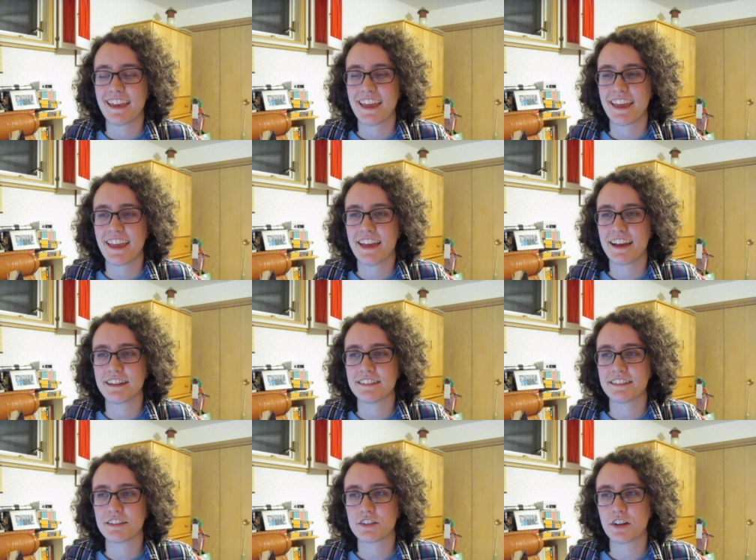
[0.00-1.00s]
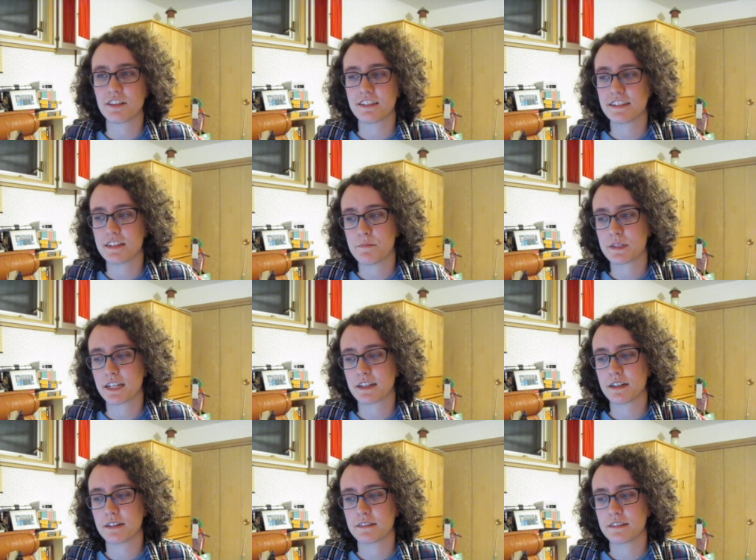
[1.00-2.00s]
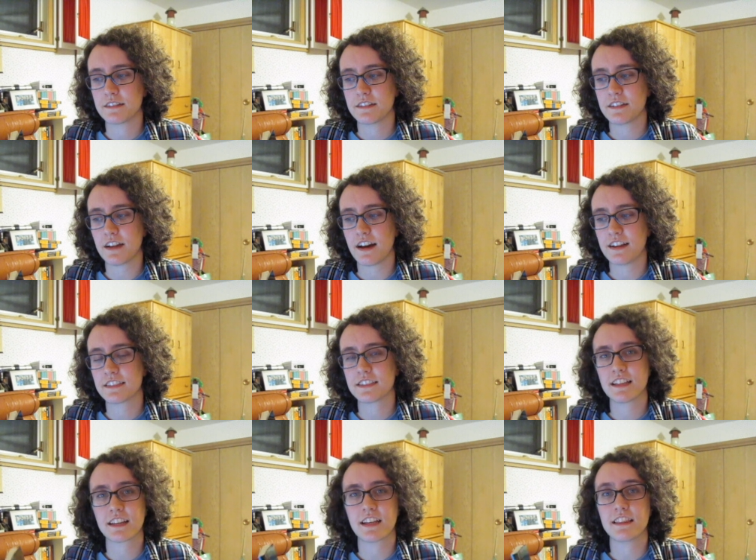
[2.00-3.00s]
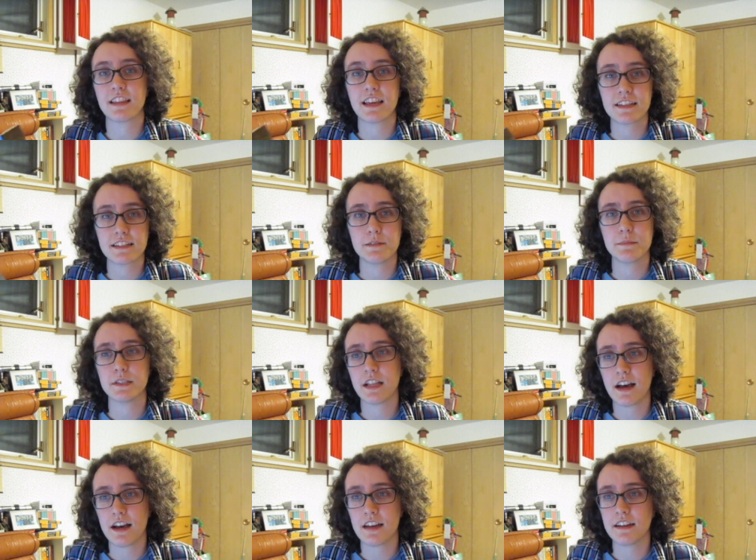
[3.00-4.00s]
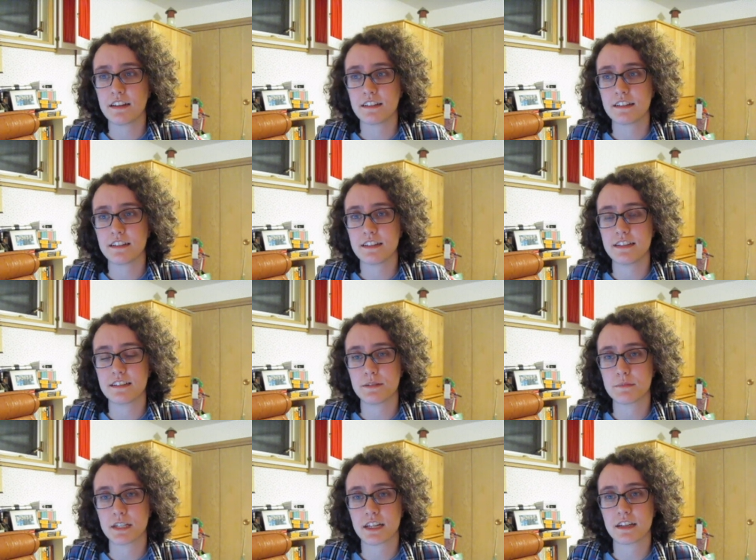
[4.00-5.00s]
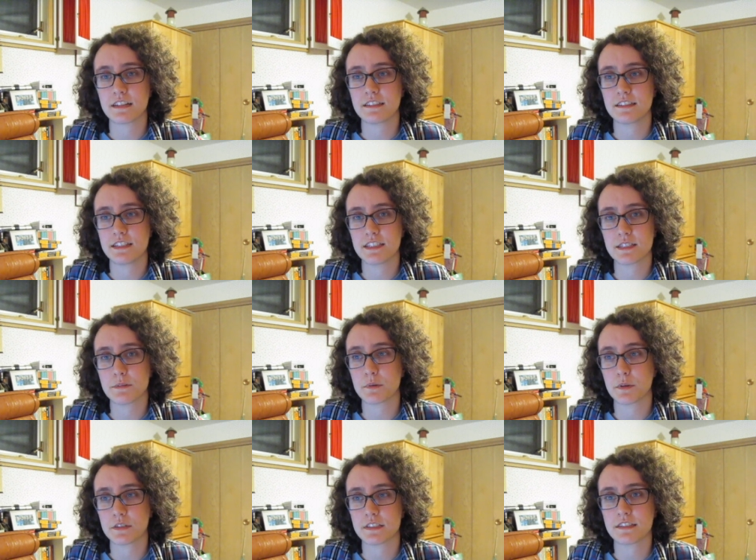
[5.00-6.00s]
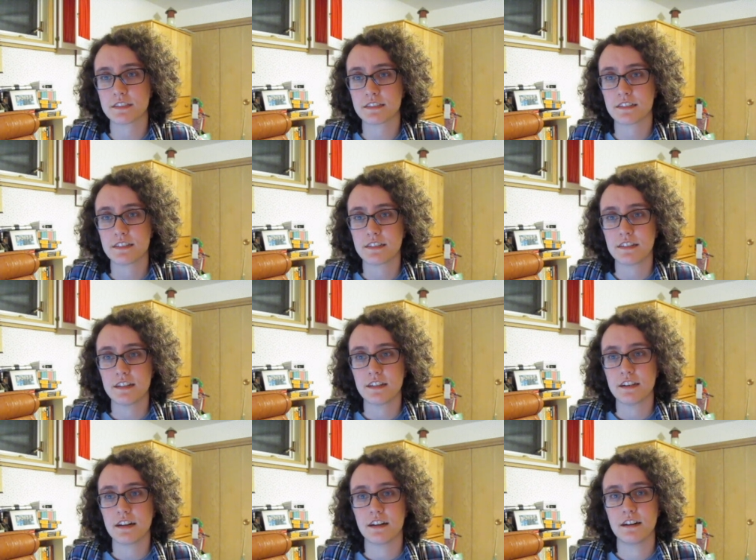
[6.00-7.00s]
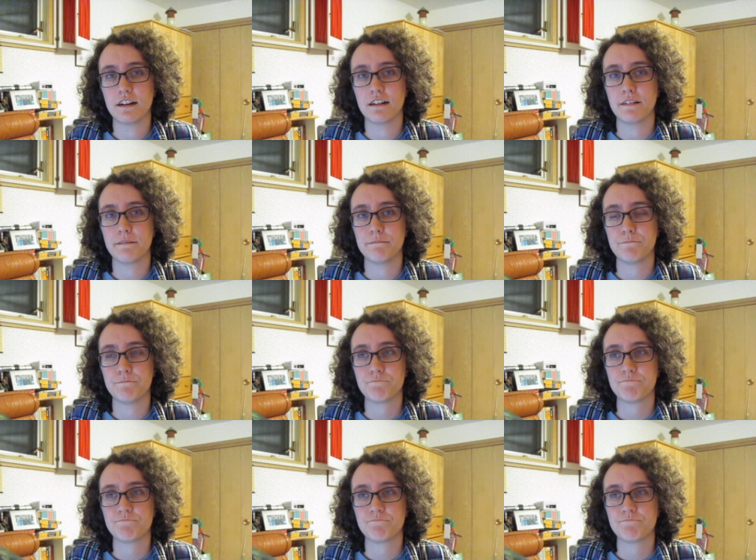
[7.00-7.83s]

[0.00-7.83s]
And Charlie seems like honestly, like I liked him a lot. He seems like a decent person. Okay.